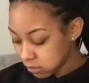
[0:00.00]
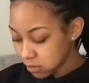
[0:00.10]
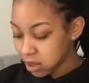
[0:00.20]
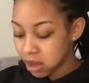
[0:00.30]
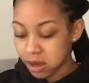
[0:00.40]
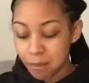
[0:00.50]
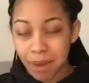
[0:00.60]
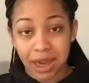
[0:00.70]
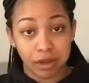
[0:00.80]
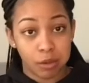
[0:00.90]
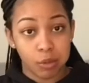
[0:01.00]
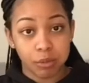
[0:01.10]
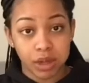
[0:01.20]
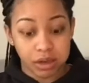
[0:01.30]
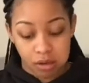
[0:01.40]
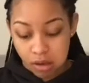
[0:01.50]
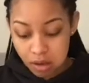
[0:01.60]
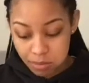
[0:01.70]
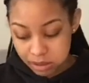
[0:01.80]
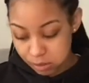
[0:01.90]
y'all might go on me in the
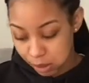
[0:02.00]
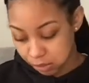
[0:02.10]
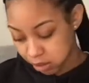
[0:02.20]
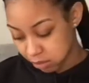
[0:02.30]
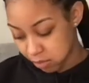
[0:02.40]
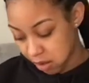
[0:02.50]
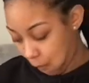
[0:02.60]
comments about this, but